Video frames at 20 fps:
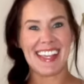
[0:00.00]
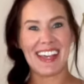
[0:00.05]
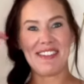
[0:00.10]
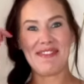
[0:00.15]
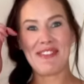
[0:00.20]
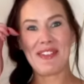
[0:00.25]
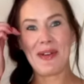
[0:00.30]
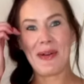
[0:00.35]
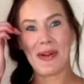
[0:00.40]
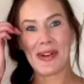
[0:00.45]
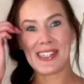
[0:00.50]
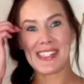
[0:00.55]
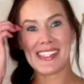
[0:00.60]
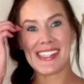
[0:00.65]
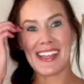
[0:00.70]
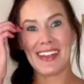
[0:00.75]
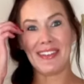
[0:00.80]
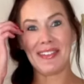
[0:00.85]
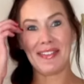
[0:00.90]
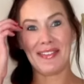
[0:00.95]
Of course
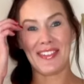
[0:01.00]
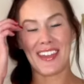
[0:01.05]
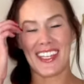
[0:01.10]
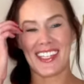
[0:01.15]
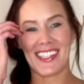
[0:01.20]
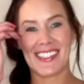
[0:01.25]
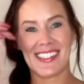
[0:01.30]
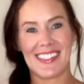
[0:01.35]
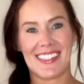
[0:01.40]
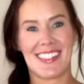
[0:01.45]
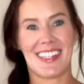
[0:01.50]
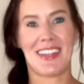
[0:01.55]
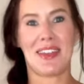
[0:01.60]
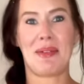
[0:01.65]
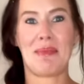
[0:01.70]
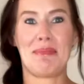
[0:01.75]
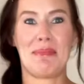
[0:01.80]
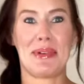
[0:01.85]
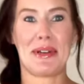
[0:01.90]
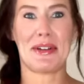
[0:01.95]
it fits
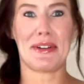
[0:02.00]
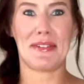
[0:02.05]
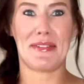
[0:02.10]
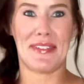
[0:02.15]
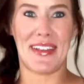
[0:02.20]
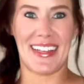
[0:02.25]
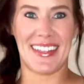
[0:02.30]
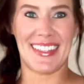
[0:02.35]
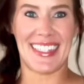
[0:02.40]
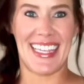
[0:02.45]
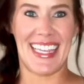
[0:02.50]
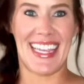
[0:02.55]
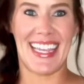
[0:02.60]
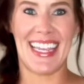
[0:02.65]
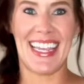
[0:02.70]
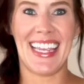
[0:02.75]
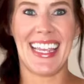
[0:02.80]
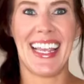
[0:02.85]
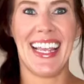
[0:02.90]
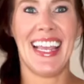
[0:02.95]

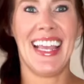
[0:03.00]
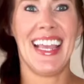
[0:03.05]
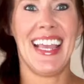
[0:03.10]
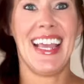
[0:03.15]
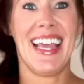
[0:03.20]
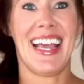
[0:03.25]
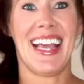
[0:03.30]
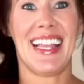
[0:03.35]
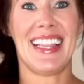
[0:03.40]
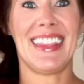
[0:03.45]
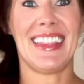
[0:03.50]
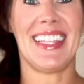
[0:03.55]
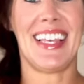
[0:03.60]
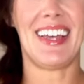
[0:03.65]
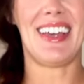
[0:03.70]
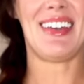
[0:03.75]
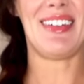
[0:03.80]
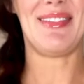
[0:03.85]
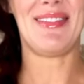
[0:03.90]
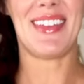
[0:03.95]
perfectly. I
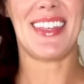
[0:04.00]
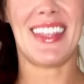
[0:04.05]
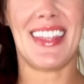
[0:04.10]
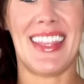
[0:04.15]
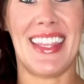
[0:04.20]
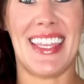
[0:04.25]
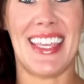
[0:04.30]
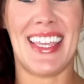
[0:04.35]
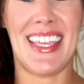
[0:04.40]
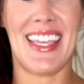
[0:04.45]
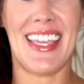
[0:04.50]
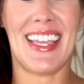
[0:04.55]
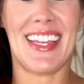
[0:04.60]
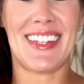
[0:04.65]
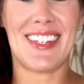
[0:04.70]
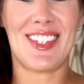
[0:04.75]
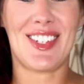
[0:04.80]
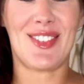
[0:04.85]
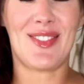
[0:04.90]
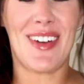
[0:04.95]
love the
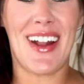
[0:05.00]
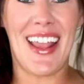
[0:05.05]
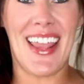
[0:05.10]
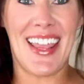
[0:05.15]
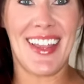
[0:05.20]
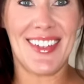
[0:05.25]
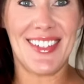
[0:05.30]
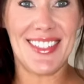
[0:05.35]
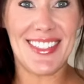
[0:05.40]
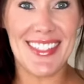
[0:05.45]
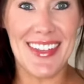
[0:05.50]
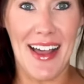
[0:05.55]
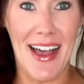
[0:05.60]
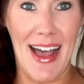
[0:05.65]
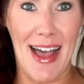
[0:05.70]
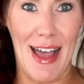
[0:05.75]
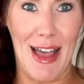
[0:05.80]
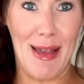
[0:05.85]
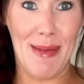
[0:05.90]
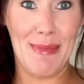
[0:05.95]
triangle
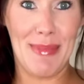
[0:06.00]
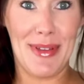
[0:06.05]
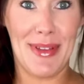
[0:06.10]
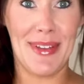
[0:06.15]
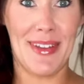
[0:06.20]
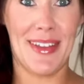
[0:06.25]
top.